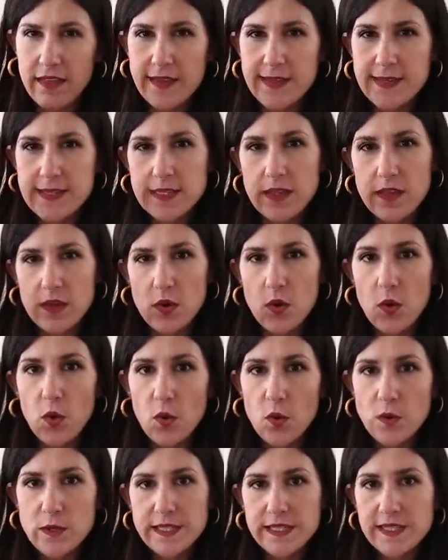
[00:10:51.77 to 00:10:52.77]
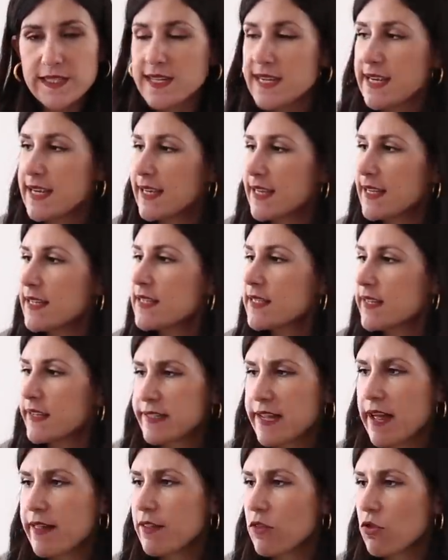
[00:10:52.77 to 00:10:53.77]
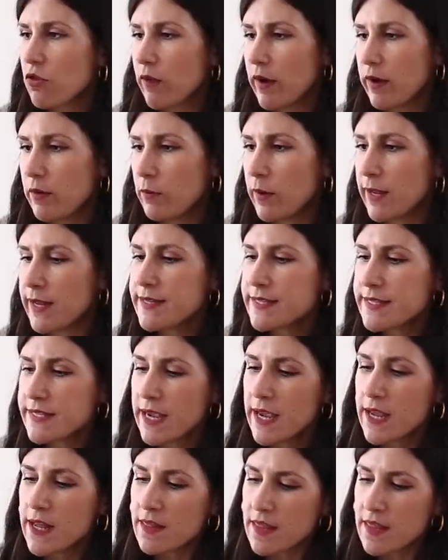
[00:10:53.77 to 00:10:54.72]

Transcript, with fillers: I think these are the Court sneakers. These aren't the tread ones.